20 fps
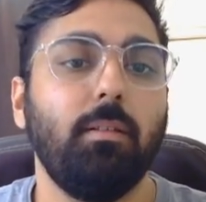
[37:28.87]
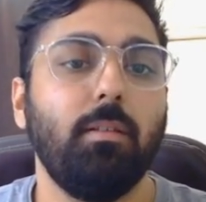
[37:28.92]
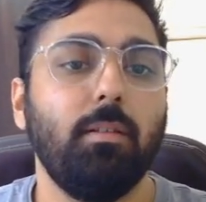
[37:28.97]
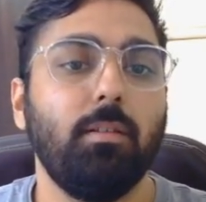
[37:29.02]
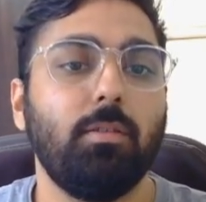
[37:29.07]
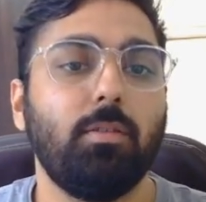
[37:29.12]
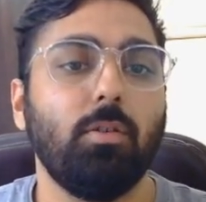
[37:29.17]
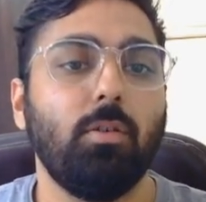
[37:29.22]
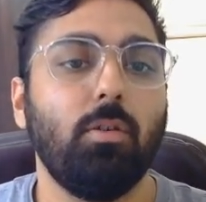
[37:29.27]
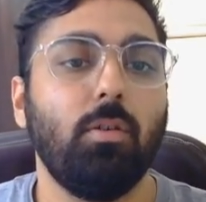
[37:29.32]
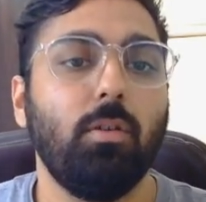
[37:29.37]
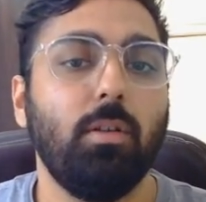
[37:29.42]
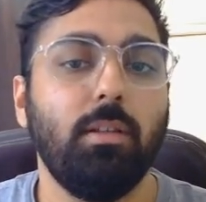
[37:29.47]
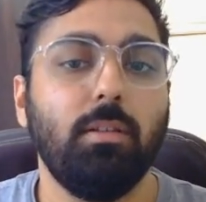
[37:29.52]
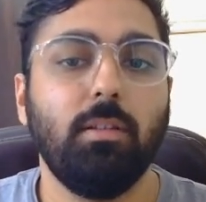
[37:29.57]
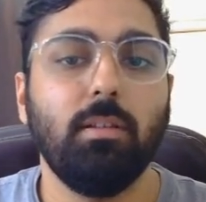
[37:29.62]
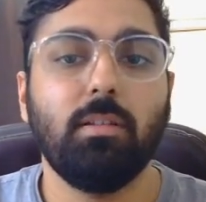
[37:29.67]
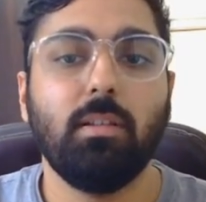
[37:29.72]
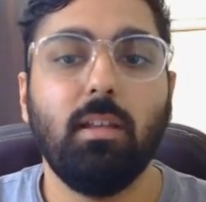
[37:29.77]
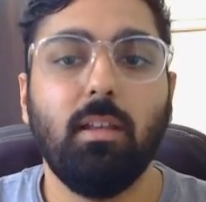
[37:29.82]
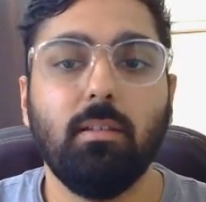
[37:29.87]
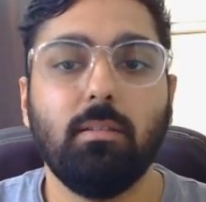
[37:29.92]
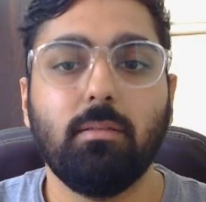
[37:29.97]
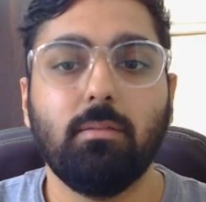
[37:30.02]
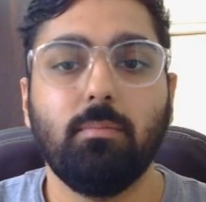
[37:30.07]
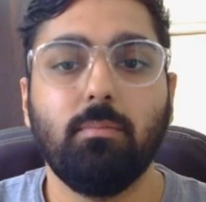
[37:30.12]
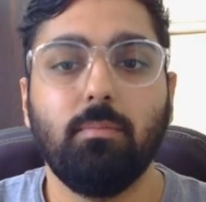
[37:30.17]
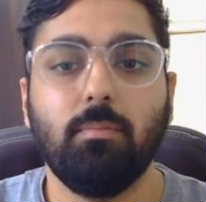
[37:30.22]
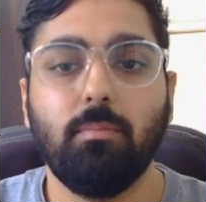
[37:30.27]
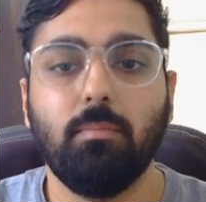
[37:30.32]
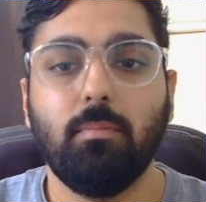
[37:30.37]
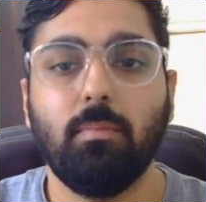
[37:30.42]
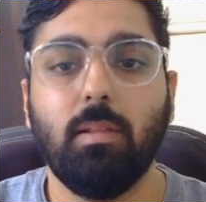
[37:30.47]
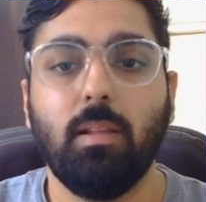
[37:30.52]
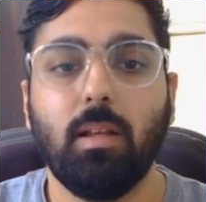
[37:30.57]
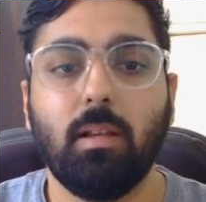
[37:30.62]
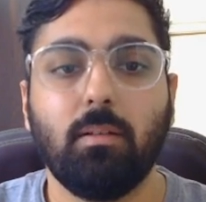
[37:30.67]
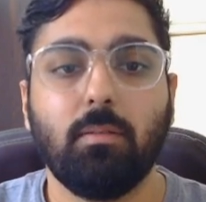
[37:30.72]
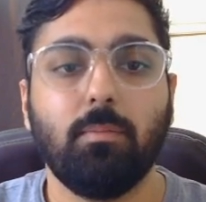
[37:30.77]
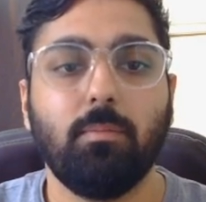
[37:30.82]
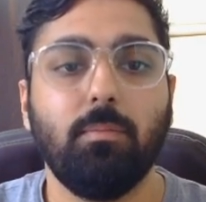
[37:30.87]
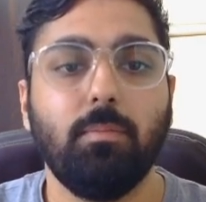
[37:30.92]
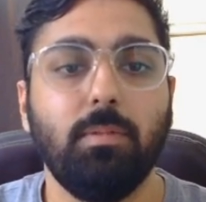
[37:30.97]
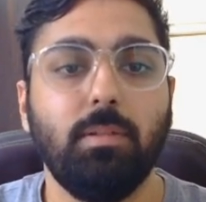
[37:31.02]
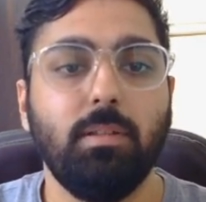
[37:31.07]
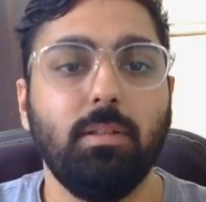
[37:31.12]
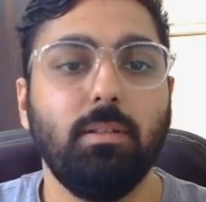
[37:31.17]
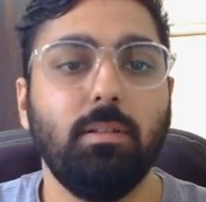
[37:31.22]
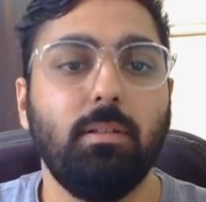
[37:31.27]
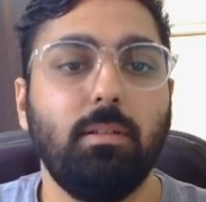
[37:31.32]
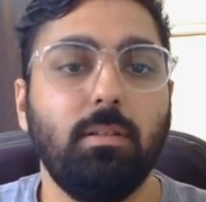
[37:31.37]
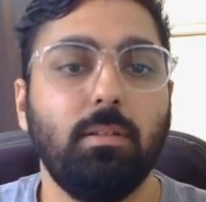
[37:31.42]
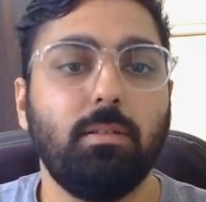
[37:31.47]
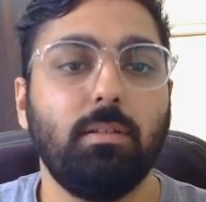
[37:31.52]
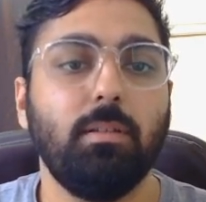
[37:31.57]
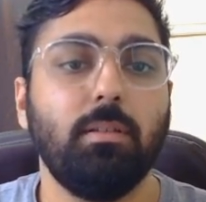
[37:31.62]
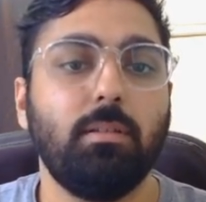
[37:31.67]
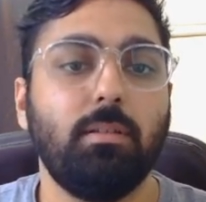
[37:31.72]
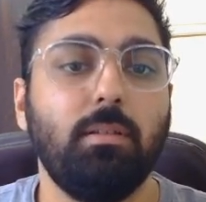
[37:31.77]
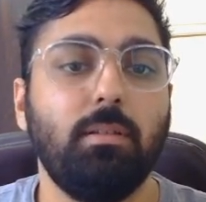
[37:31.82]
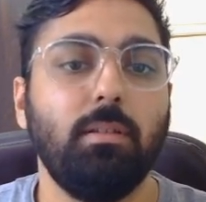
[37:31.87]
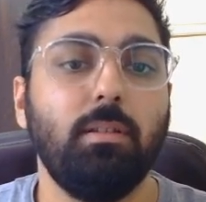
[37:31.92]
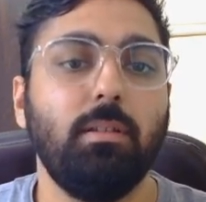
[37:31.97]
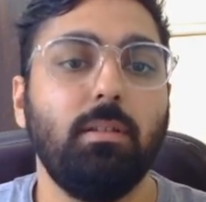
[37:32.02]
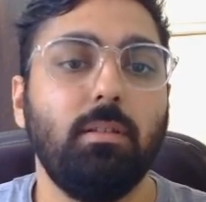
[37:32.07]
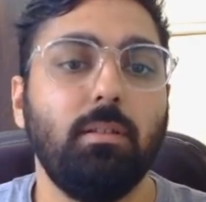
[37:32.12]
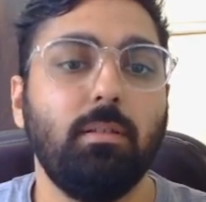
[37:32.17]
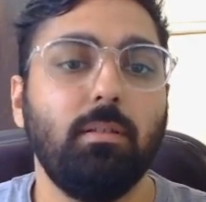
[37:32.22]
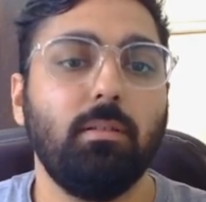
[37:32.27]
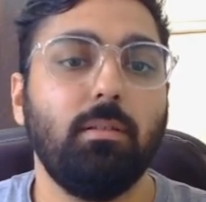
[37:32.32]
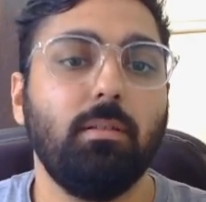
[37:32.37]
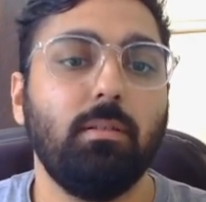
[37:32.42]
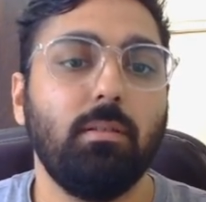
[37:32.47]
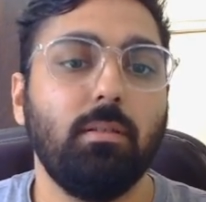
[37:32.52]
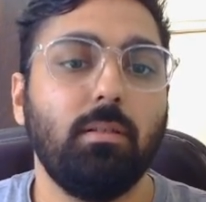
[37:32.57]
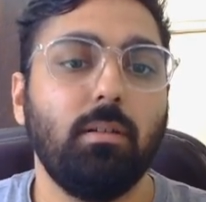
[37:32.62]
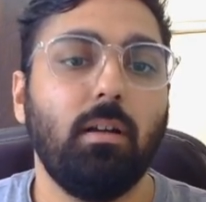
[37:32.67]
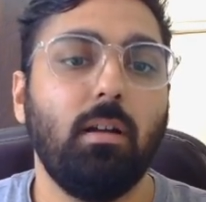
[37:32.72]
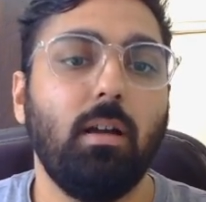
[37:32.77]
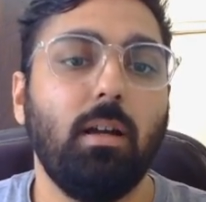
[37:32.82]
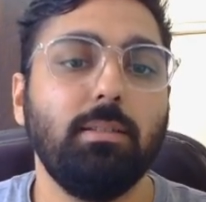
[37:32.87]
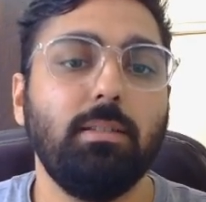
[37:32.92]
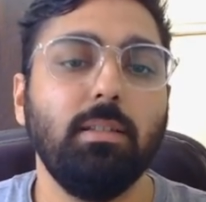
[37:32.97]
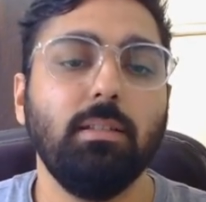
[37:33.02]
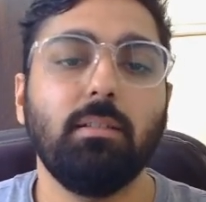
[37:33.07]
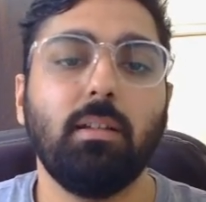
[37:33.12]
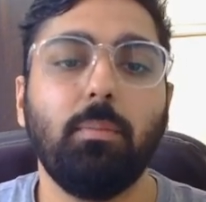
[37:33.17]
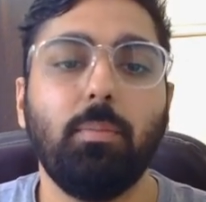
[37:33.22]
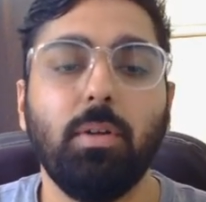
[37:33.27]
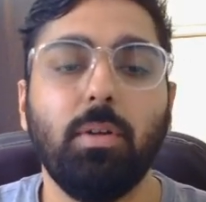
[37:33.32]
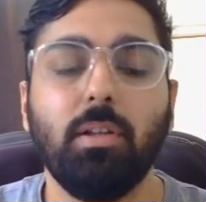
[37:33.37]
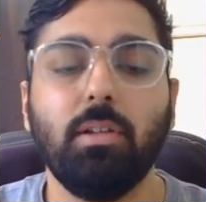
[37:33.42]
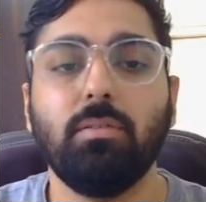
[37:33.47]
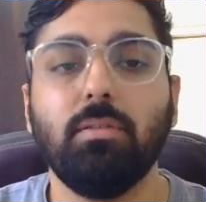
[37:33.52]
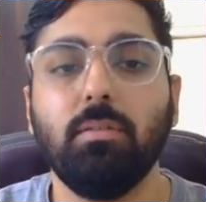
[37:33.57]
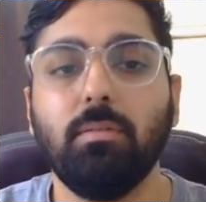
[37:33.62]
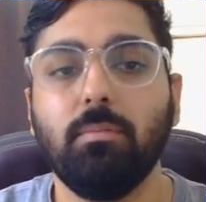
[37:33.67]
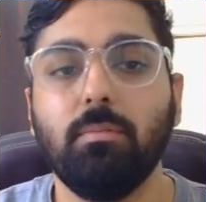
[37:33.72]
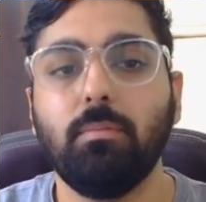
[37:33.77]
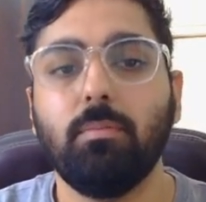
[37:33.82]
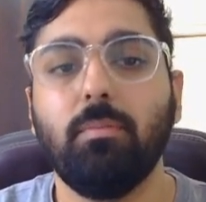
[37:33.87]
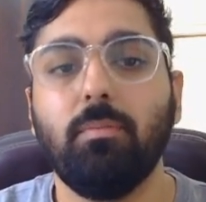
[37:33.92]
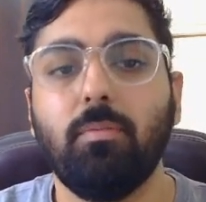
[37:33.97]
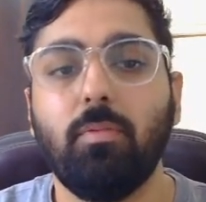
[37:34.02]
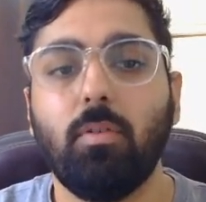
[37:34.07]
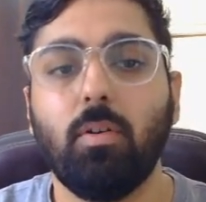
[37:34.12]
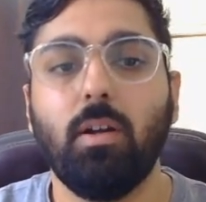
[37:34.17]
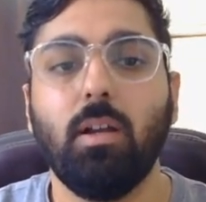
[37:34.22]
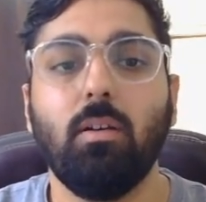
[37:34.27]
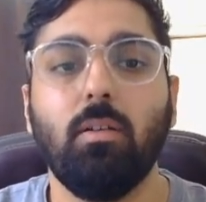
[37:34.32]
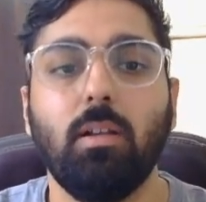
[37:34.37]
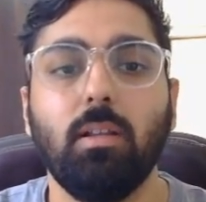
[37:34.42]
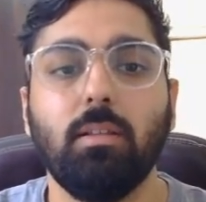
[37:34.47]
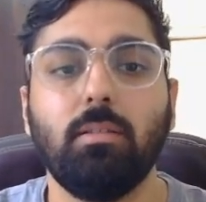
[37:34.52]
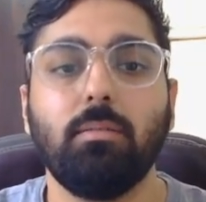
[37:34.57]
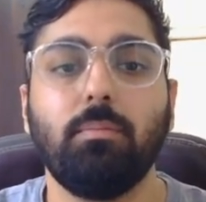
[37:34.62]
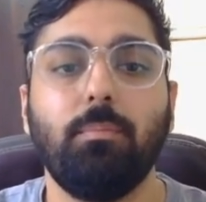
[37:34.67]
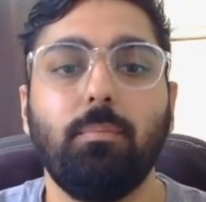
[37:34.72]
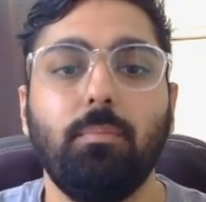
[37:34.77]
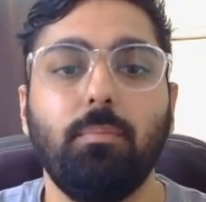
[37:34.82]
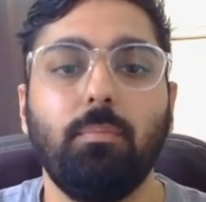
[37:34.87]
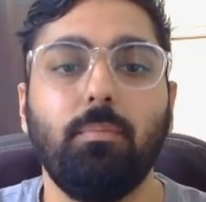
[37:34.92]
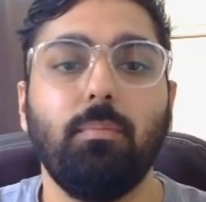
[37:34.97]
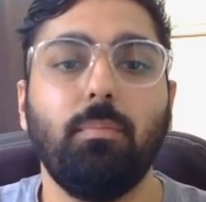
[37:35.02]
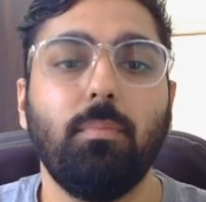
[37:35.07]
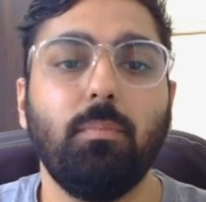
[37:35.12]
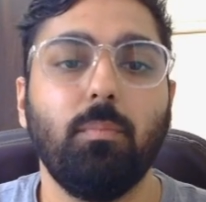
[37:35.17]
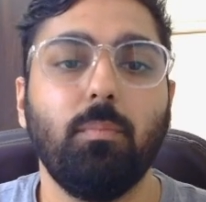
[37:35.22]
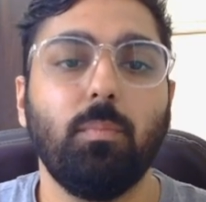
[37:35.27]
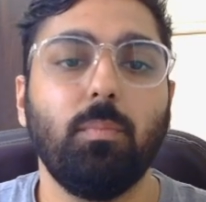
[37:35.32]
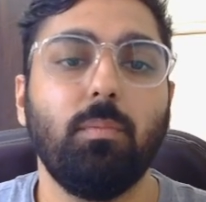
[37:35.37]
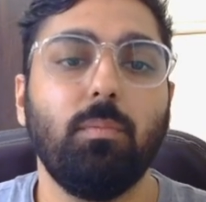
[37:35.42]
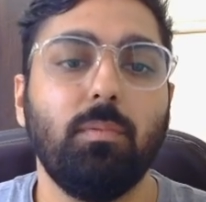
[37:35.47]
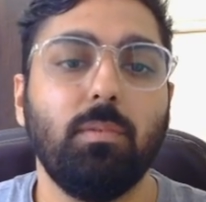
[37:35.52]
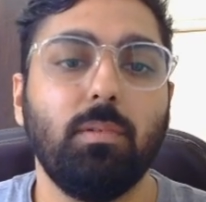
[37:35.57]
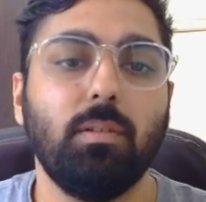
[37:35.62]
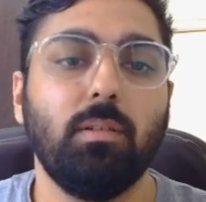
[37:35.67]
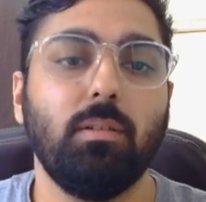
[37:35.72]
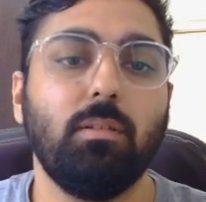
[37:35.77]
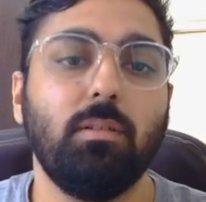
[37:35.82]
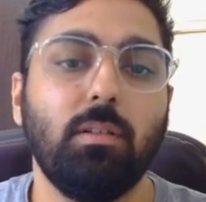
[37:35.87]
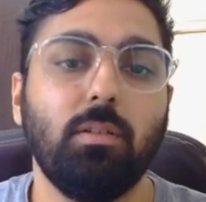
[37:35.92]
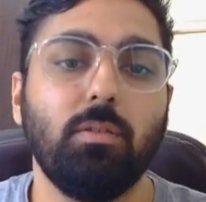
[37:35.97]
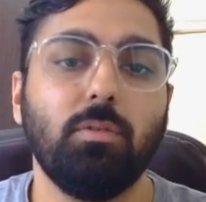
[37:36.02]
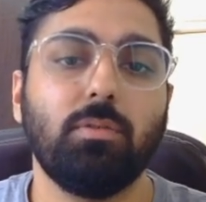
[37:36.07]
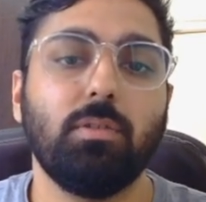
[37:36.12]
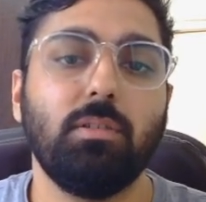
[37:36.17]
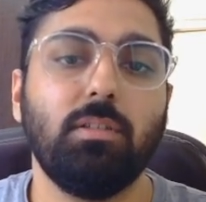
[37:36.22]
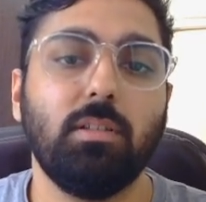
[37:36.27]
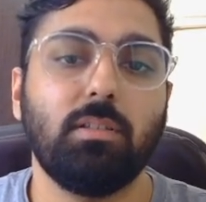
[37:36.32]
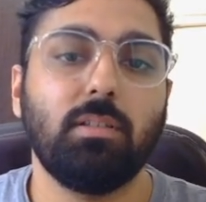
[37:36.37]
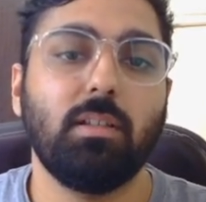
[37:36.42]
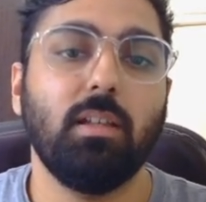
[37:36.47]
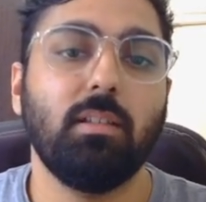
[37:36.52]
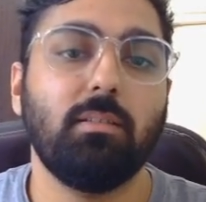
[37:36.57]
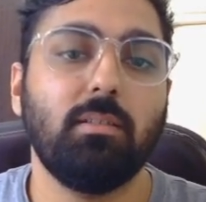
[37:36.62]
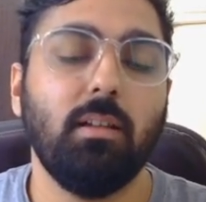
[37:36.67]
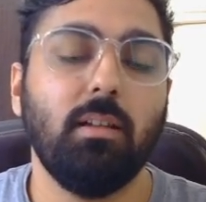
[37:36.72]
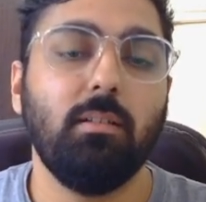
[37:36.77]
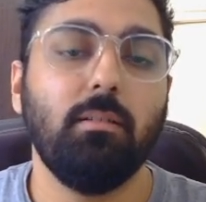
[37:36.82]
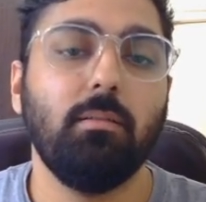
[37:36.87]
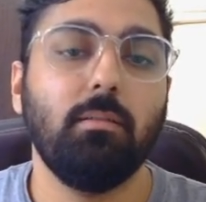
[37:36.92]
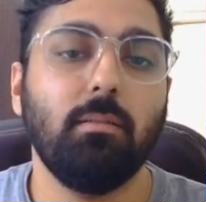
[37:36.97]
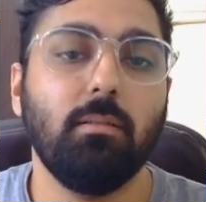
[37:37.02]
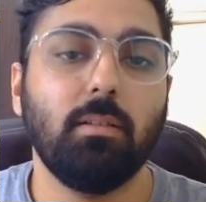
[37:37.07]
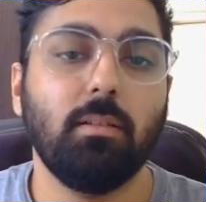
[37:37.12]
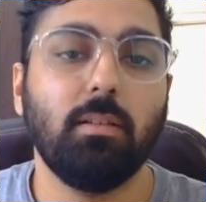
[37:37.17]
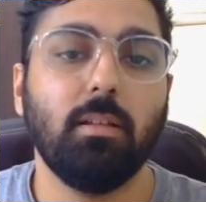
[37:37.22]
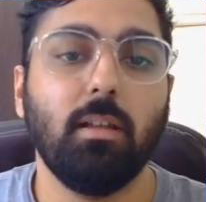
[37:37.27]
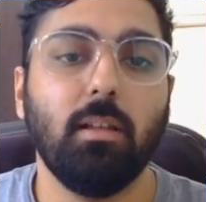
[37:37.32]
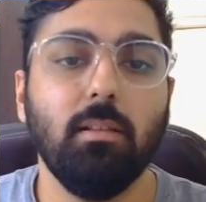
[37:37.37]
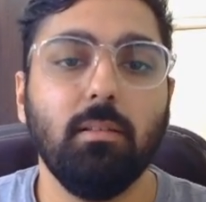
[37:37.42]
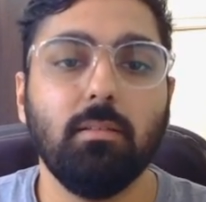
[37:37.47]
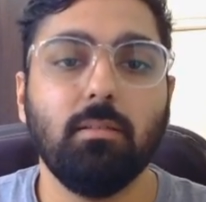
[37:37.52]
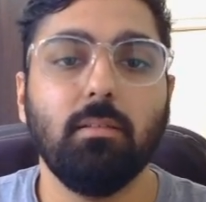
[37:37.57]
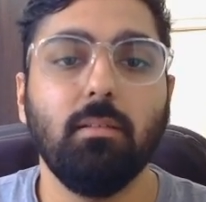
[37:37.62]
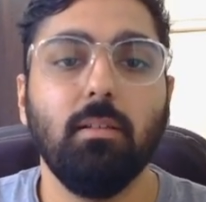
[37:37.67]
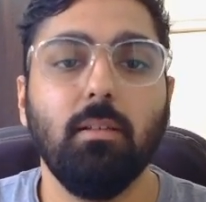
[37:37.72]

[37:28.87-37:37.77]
So in this case, like this is the I think repetition for now, the user just gets set, nothing else.